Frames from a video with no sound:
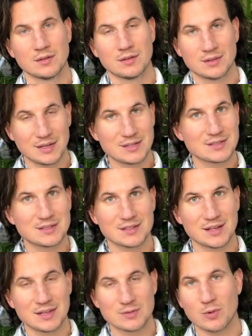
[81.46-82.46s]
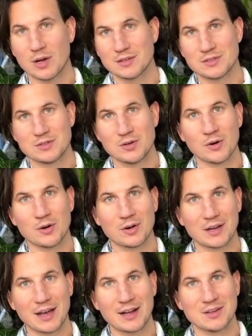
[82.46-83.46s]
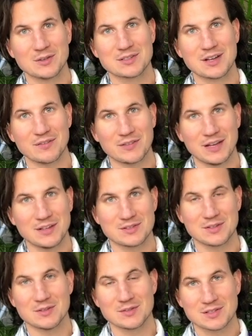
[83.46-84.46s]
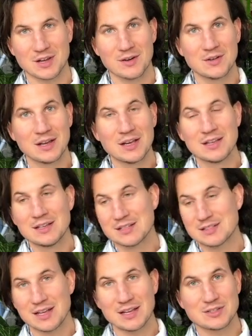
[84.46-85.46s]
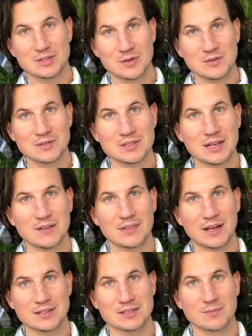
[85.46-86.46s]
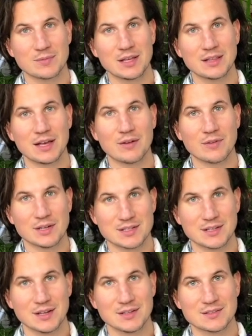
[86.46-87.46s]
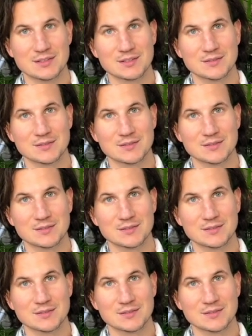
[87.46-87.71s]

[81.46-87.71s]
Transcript: This is what you're getting yourself into, so stay tuned if that's something that resonates.